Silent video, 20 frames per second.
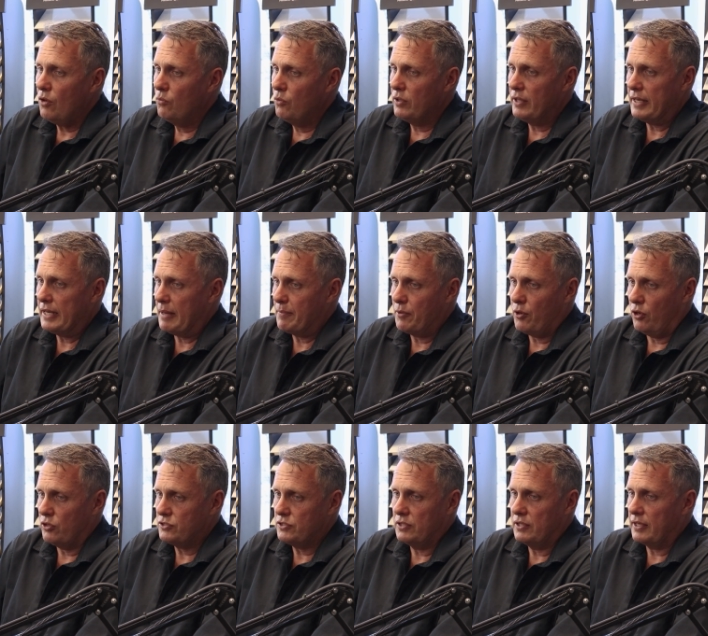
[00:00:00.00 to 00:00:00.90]
will end up
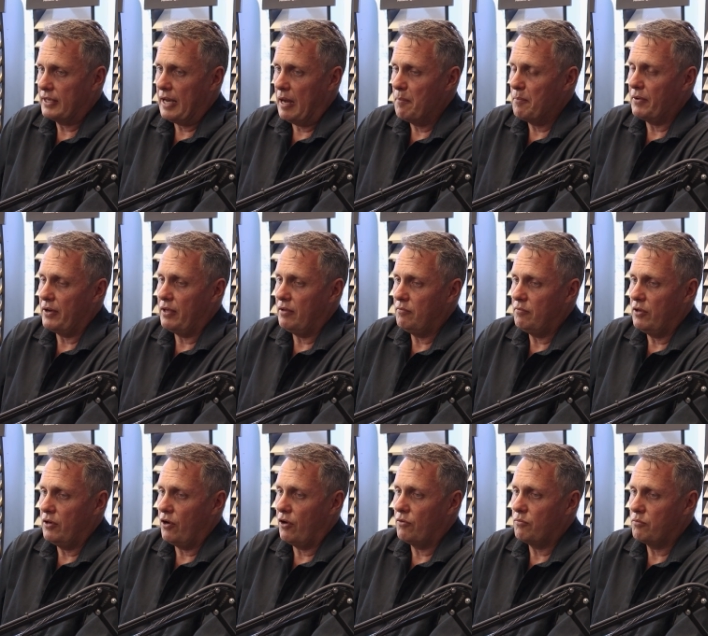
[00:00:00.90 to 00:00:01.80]
costing the company,
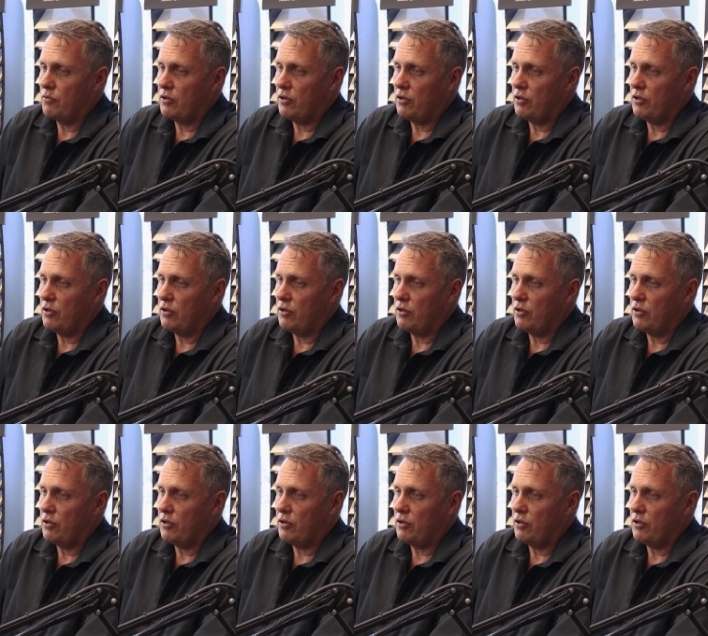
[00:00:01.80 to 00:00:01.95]
you know,